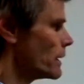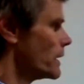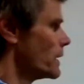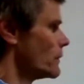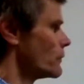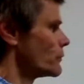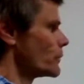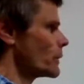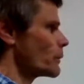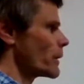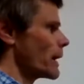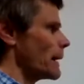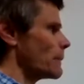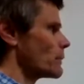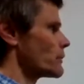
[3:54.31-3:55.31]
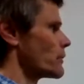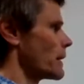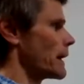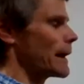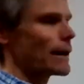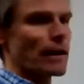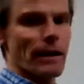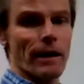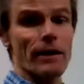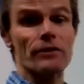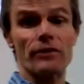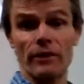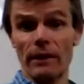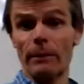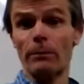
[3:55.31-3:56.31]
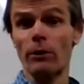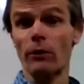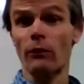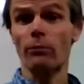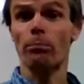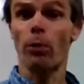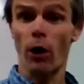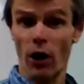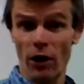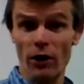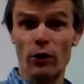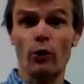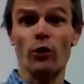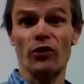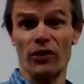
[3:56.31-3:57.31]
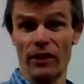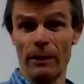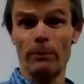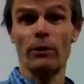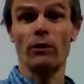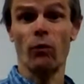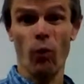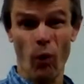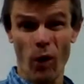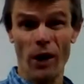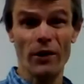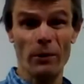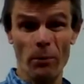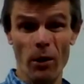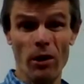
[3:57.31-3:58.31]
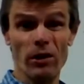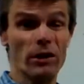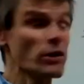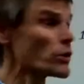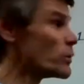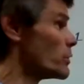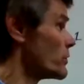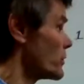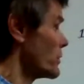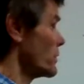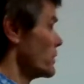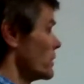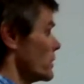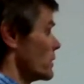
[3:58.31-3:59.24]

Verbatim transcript: And if we were able to analyze the number of particles, the number of water molecules,